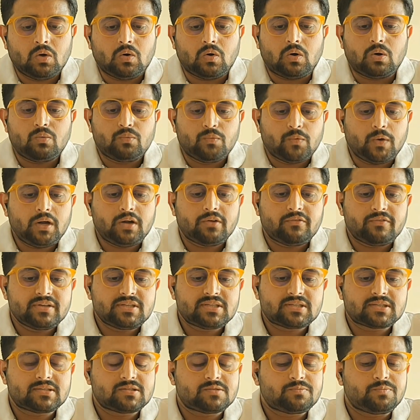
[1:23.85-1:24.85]
or what
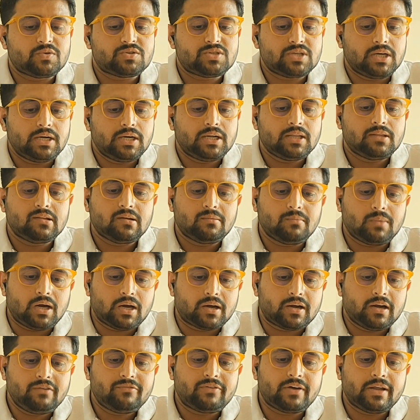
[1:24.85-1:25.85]
risks present in the
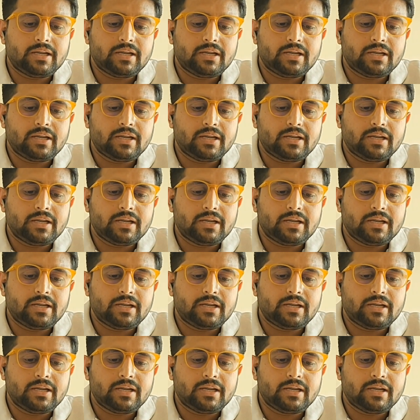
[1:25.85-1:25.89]
market